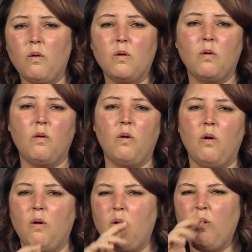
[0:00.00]
you
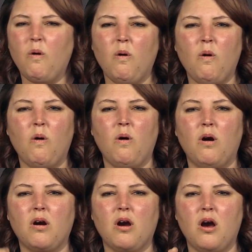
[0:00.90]
write with a
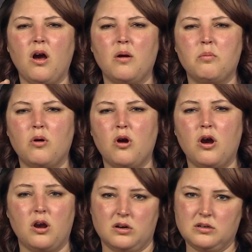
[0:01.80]
soft pencil,
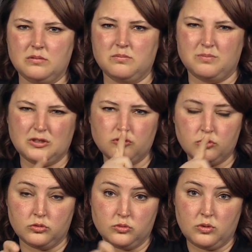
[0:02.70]
2B
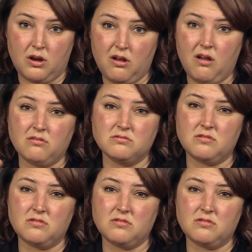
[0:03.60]
or 3B.